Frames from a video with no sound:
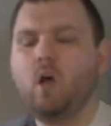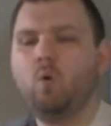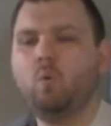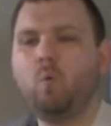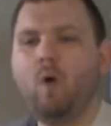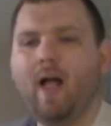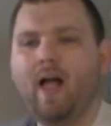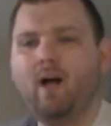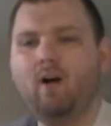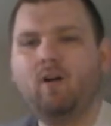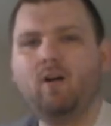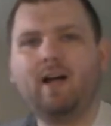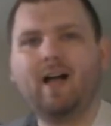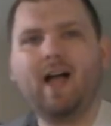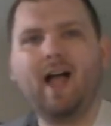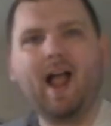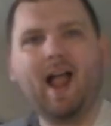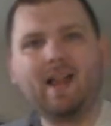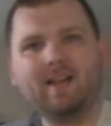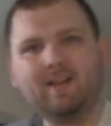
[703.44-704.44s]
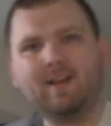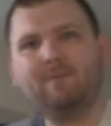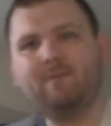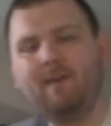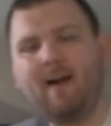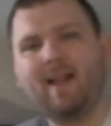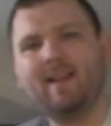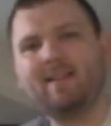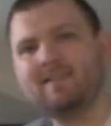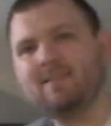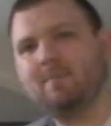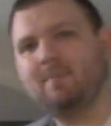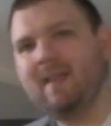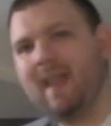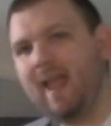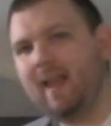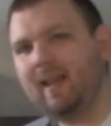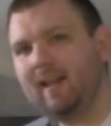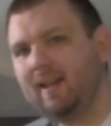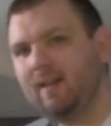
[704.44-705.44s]
while I did find some
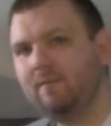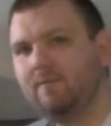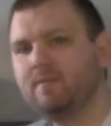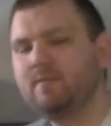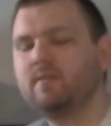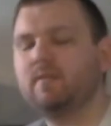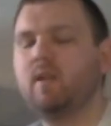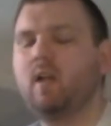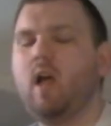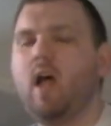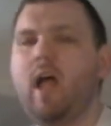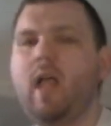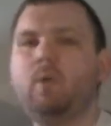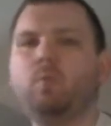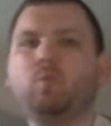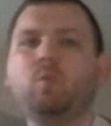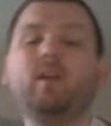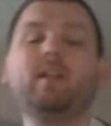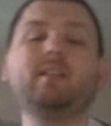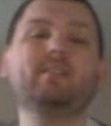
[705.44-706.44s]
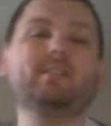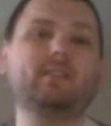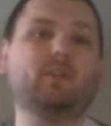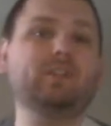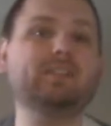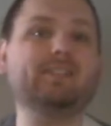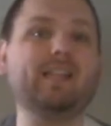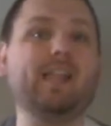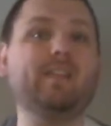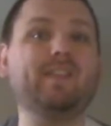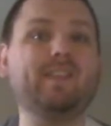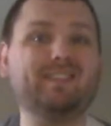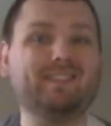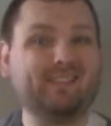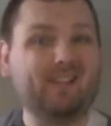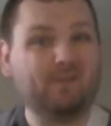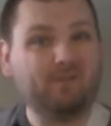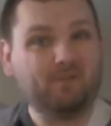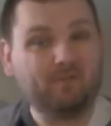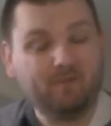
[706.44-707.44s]
negatives, I would still say this
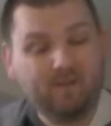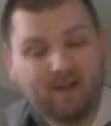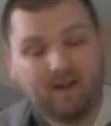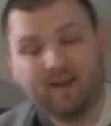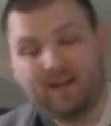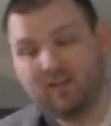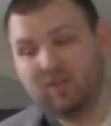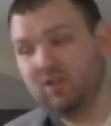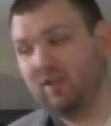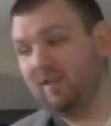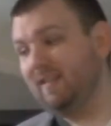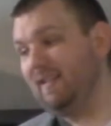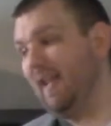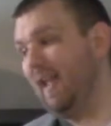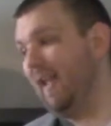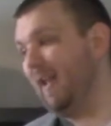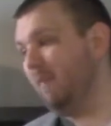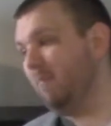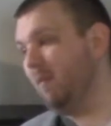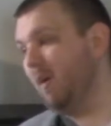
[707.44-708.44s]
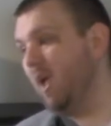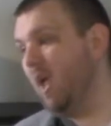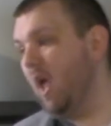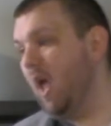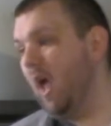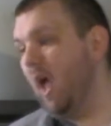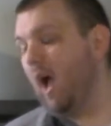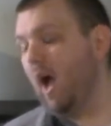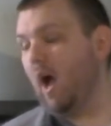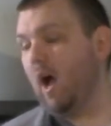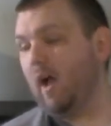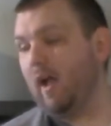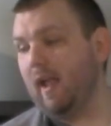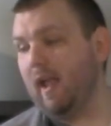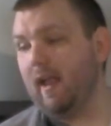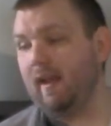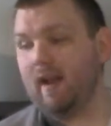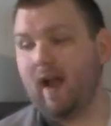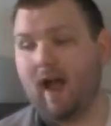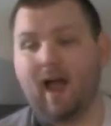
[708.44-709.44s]
is a very good game,
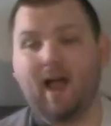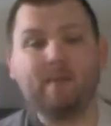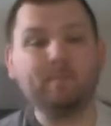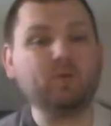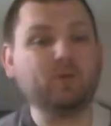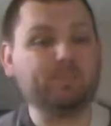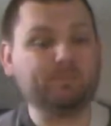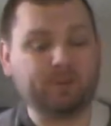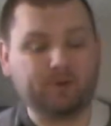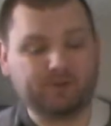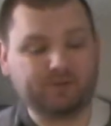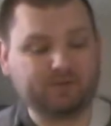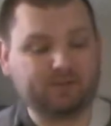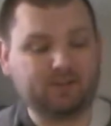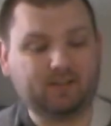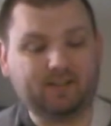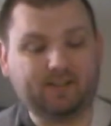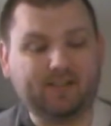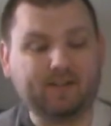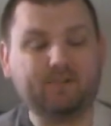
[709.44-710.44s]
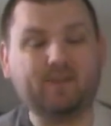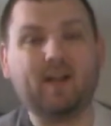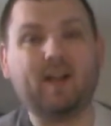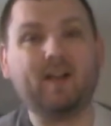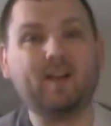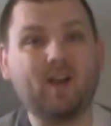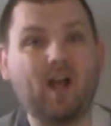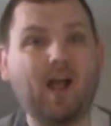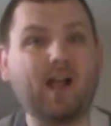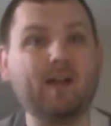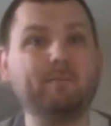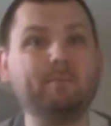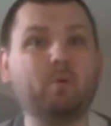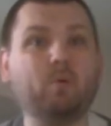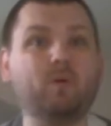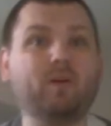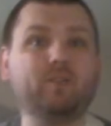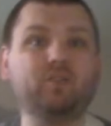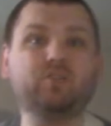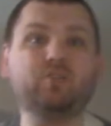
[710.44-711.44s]
and I'm personally going to give it a
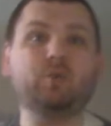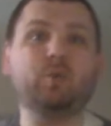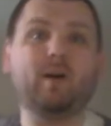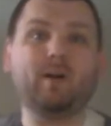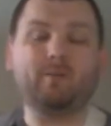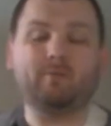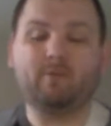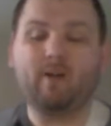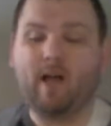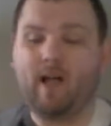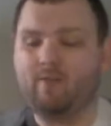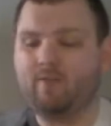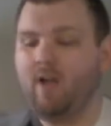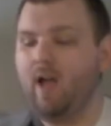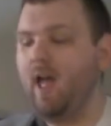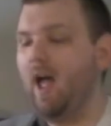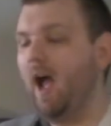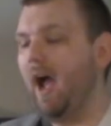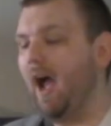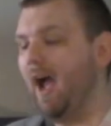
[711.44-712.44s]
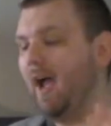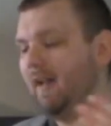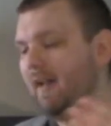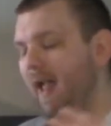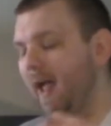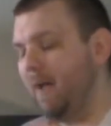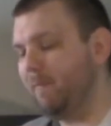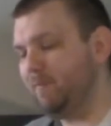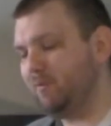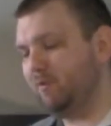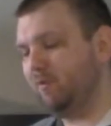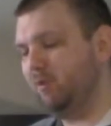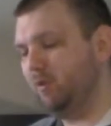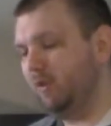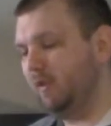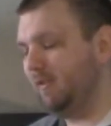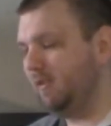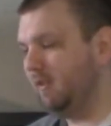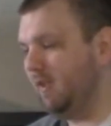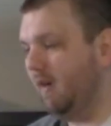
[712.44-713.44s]
9.2 out of 5. I
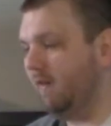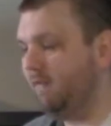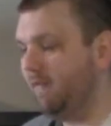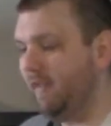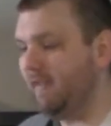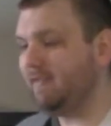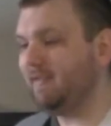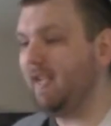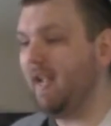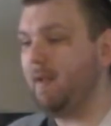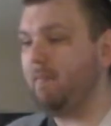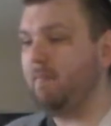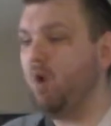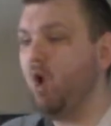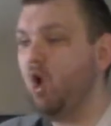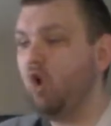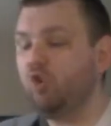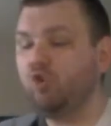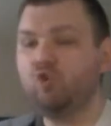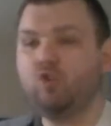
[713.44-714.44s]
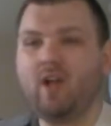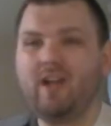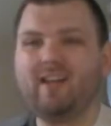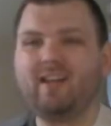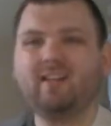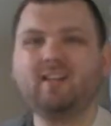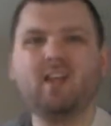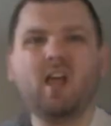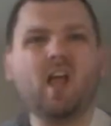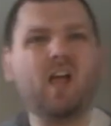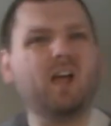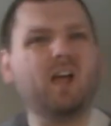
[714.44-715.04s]
absolutely love this game. Great